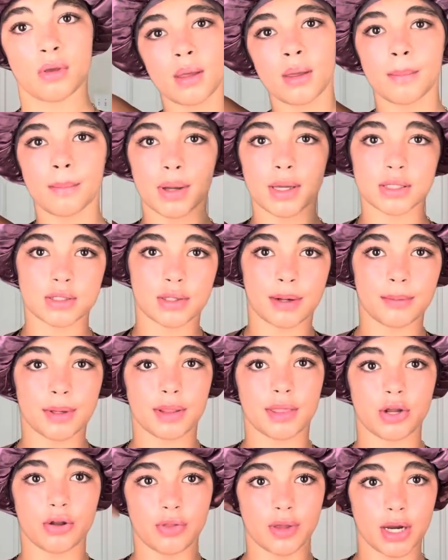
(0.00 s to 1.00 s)
But so that way
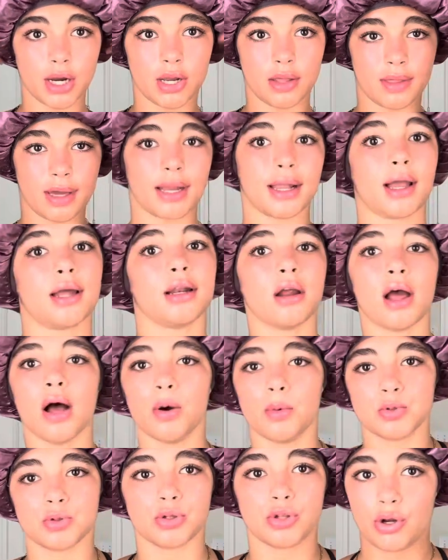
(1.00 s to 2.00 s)
they're there, and that kind of
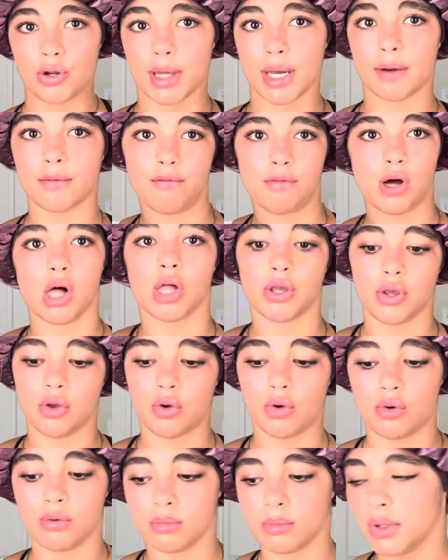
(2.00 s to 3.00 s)
helps with your like
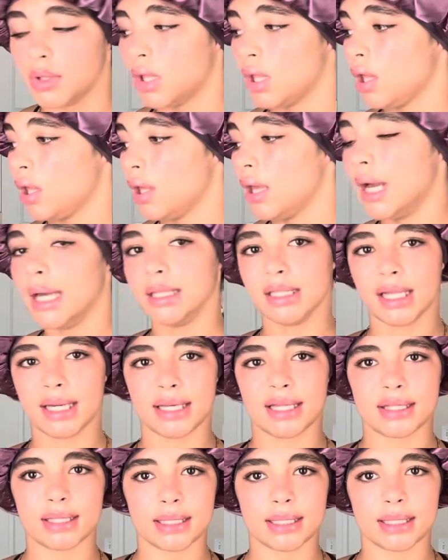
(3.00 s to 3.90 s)
volume and like